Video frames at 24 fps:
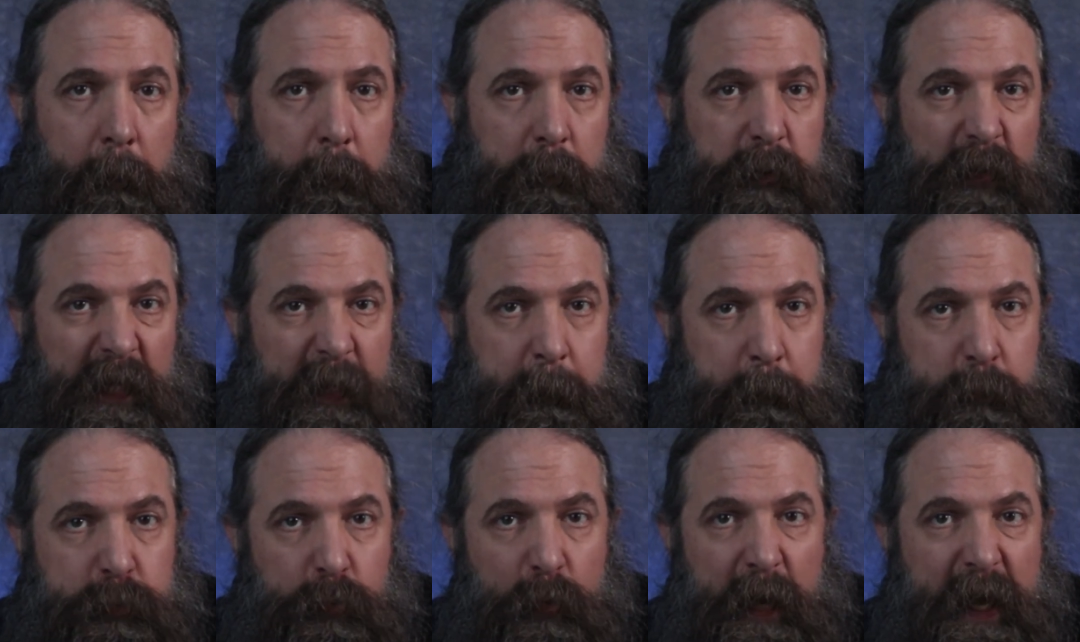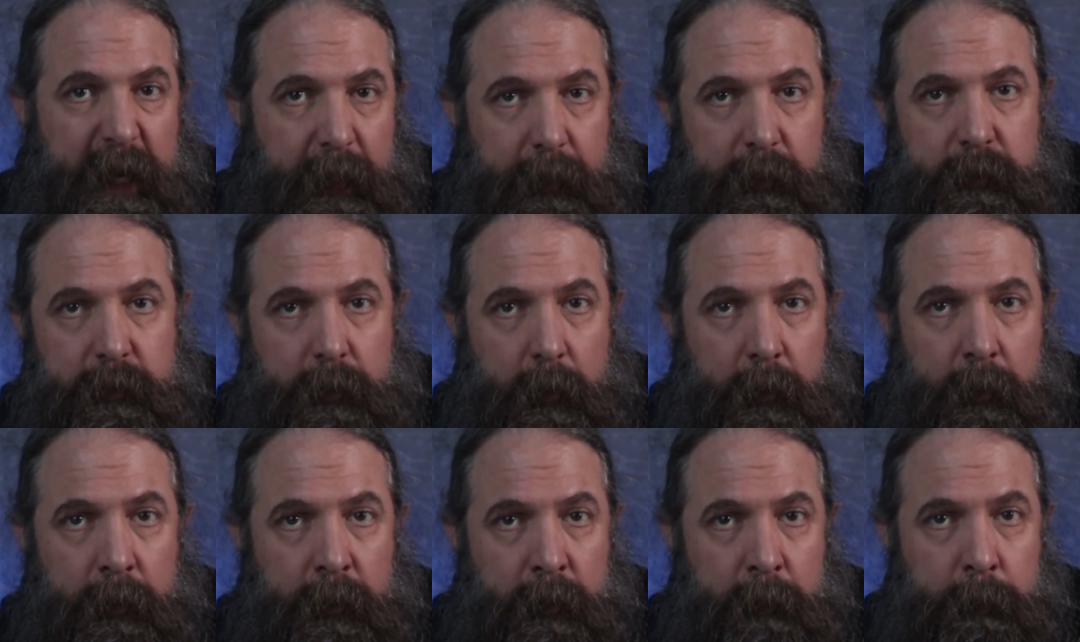play pranks
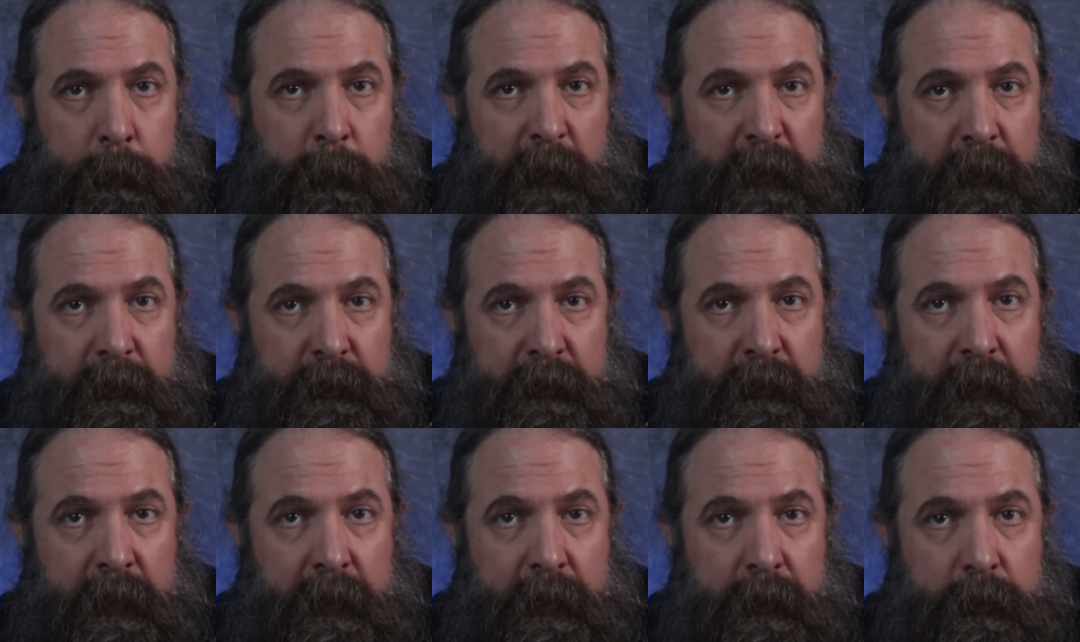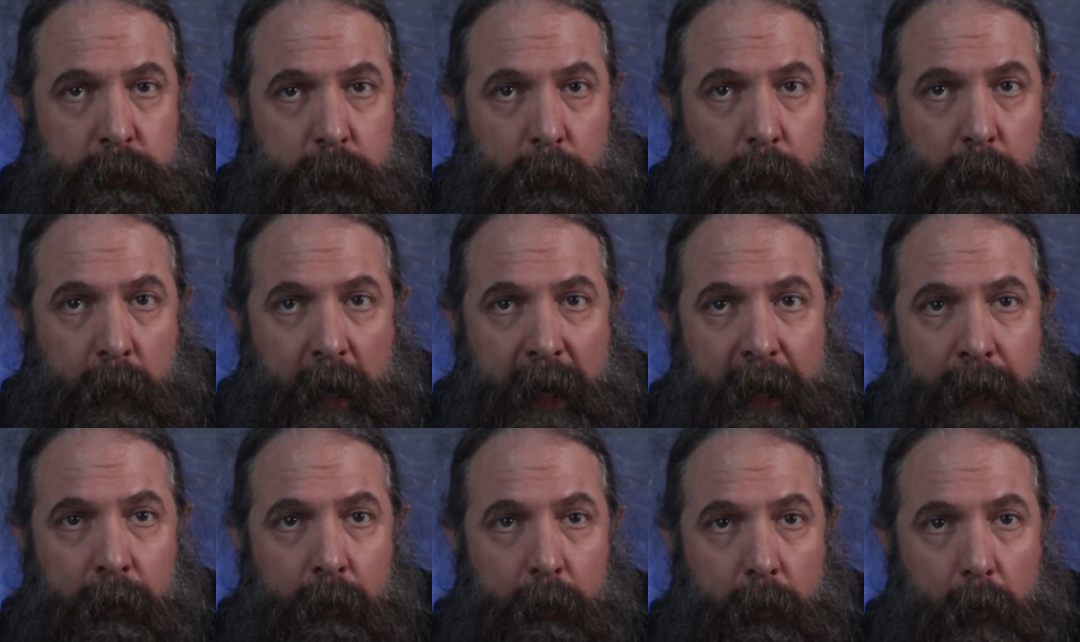on NPCs or
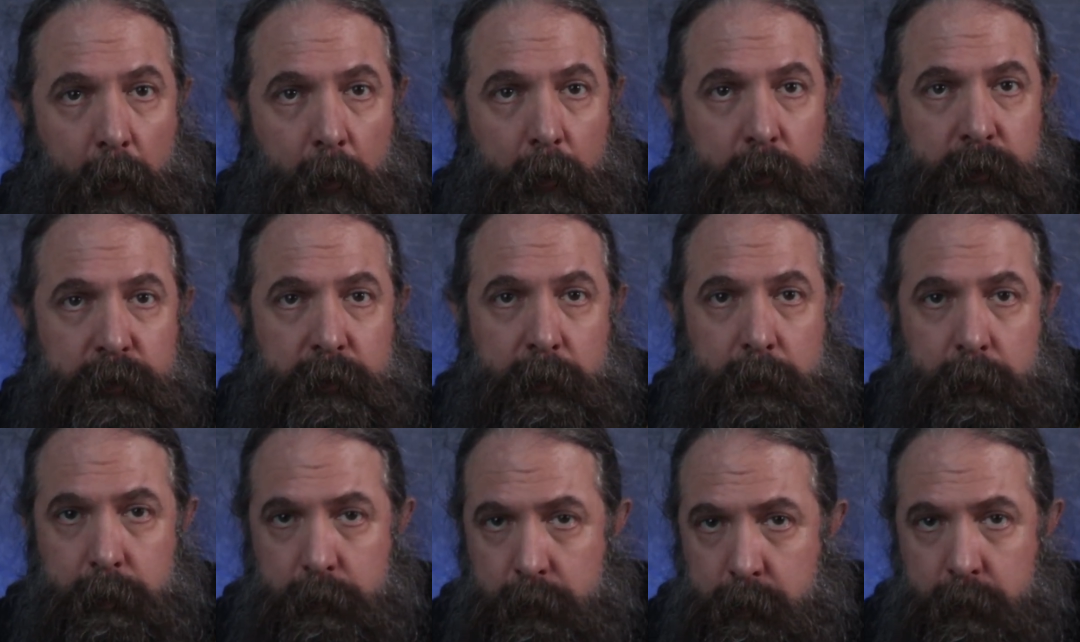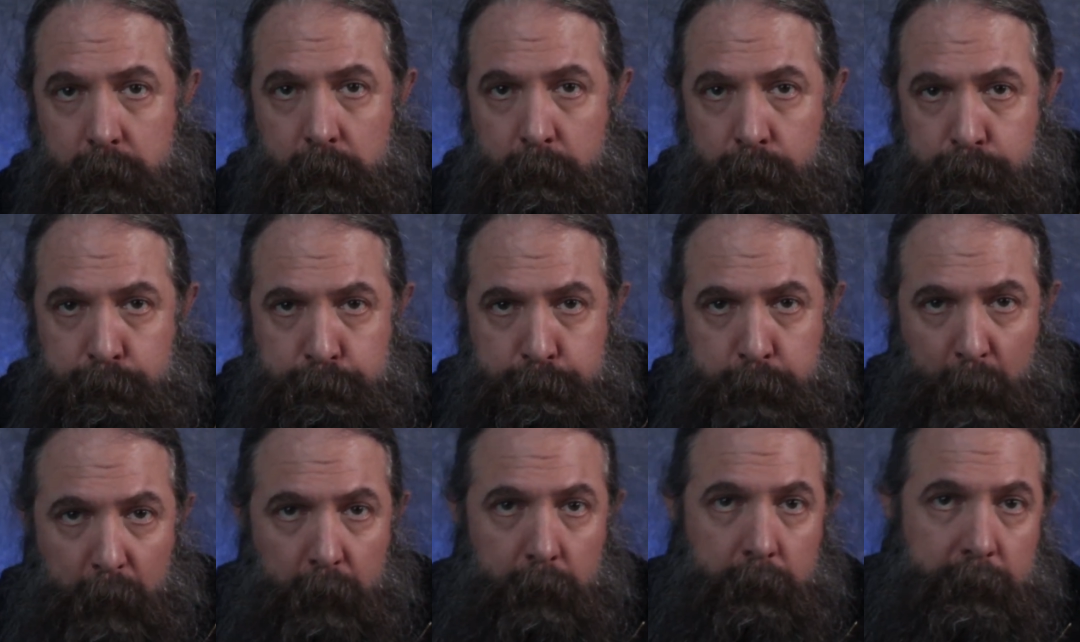hire arsons to
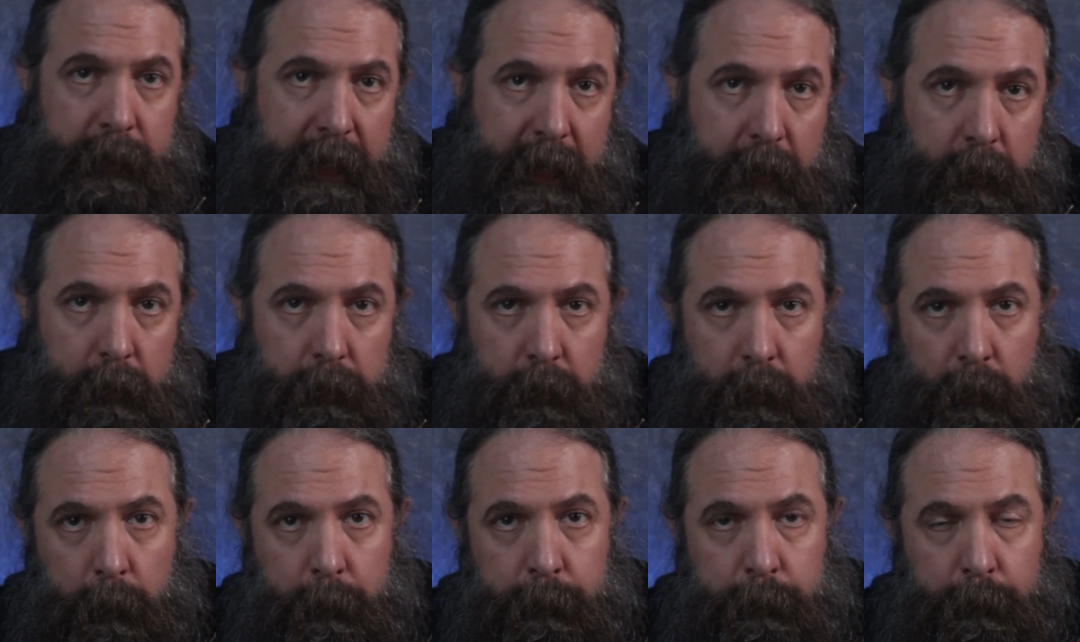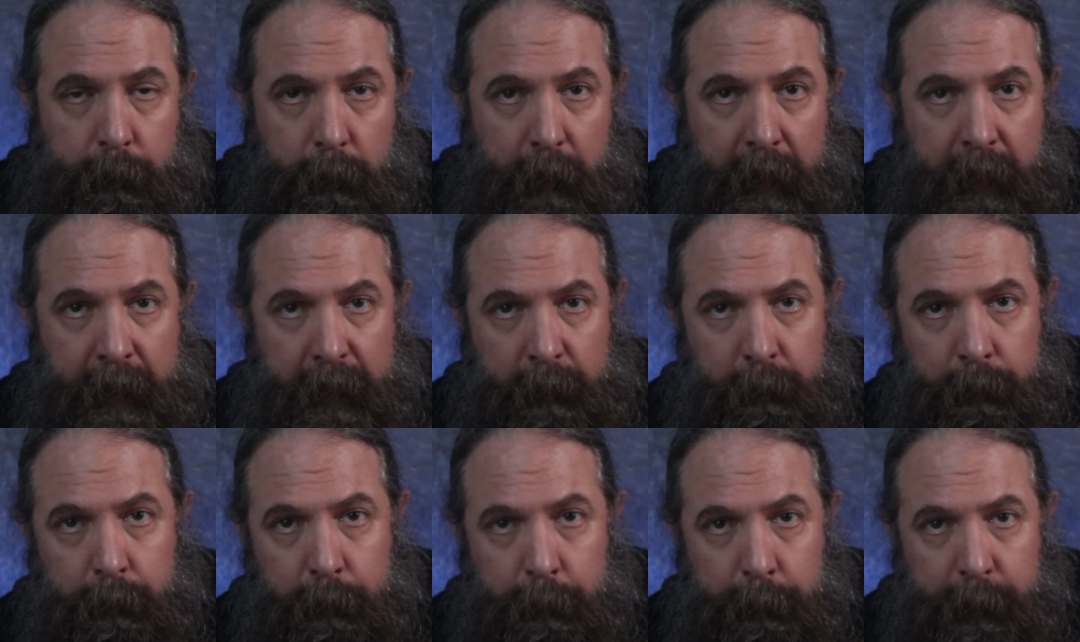burn down their
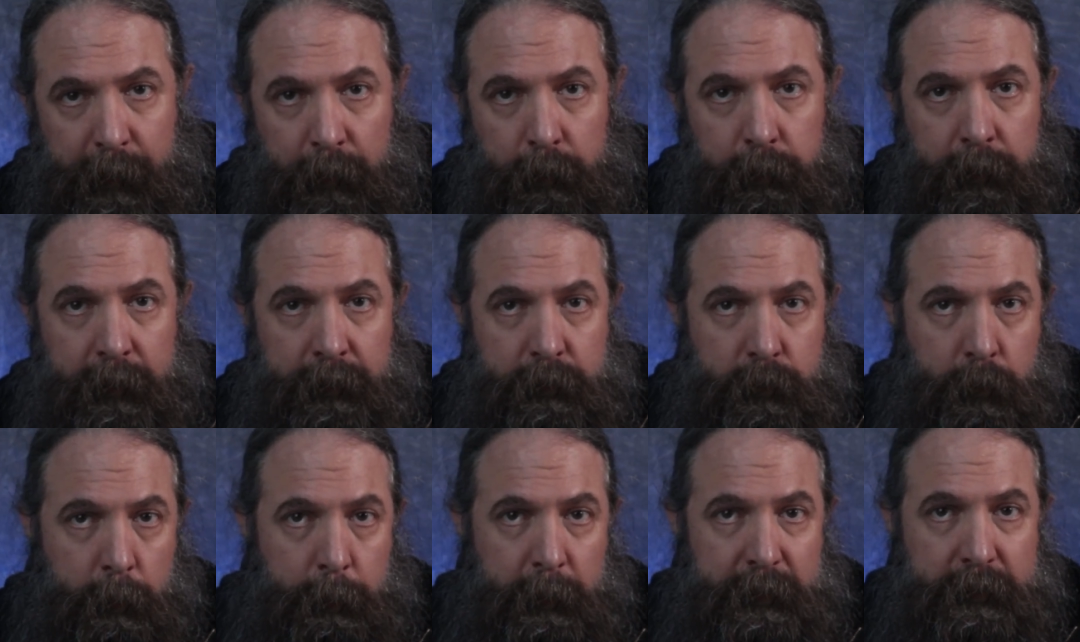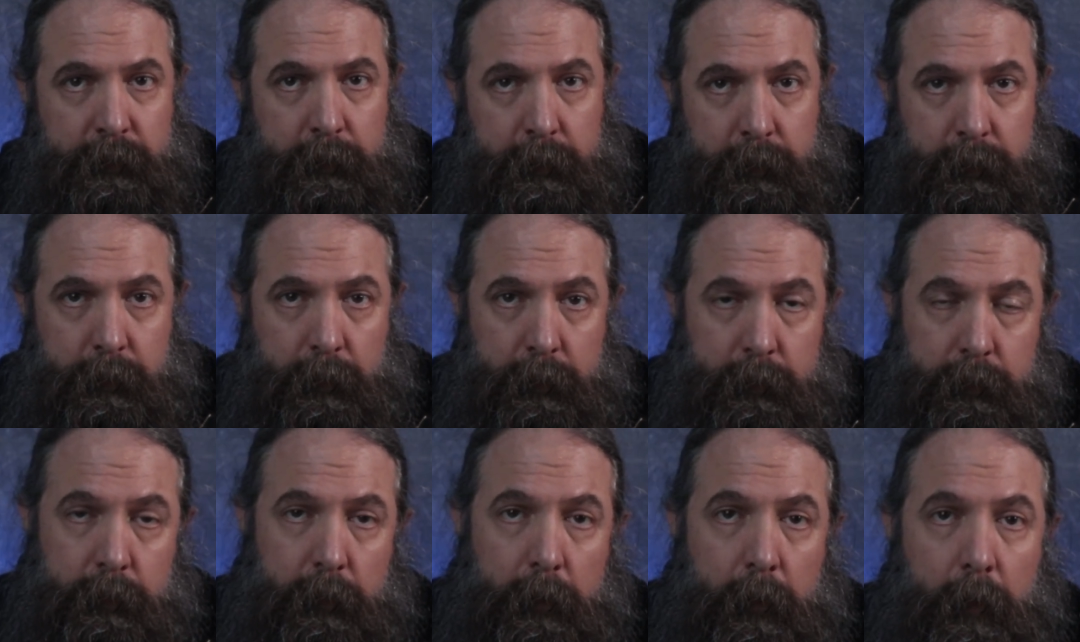buildings or
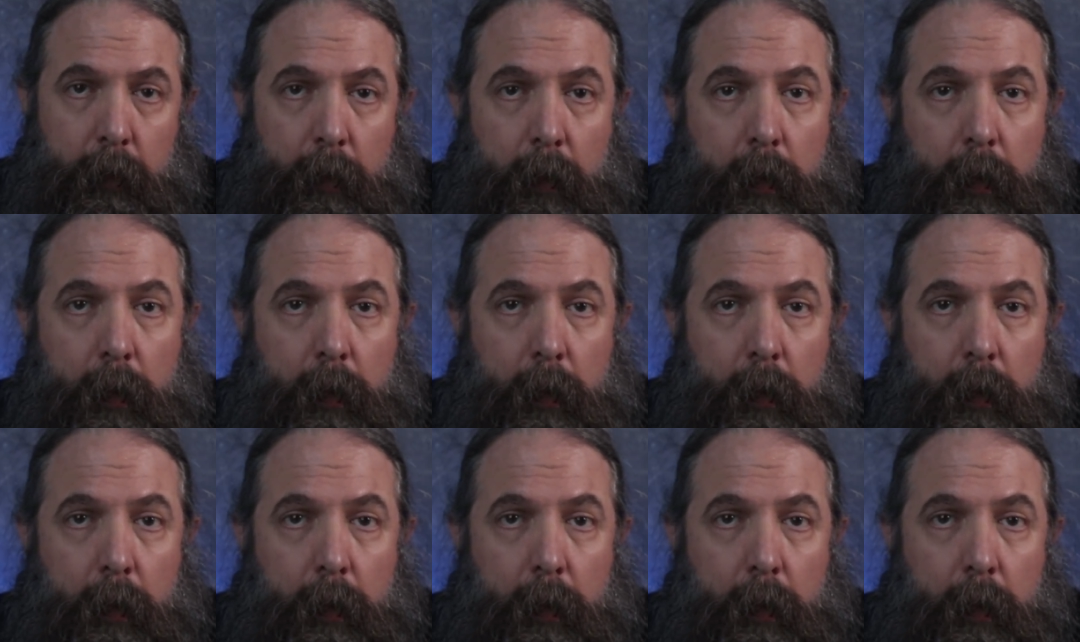businesses.